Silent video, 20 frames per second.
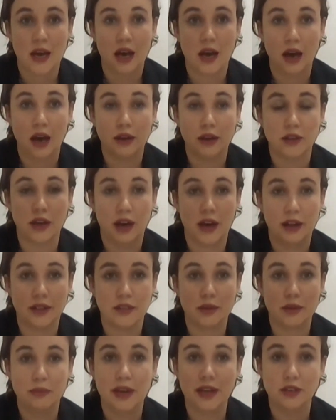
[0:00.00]

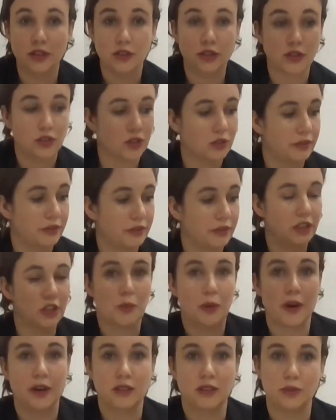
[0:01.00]
on the major
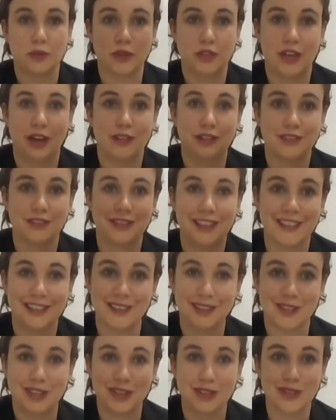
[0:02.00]
syringe parts, which I'll
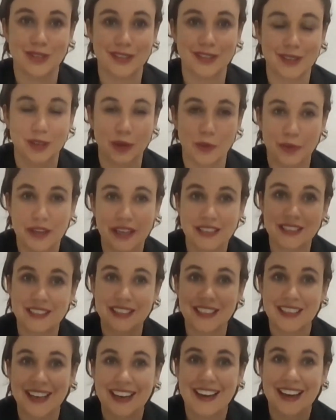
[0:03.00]
get into a little bit